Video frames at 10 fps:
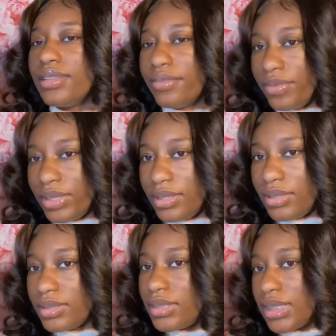
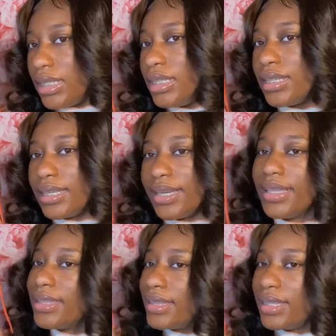feeling to
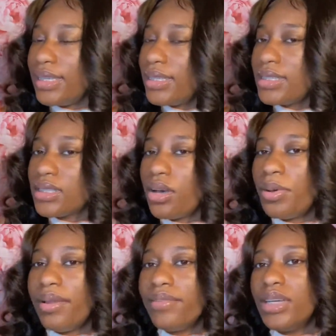get these or
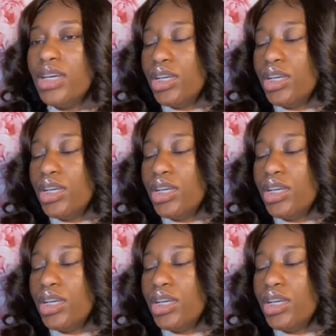whatever.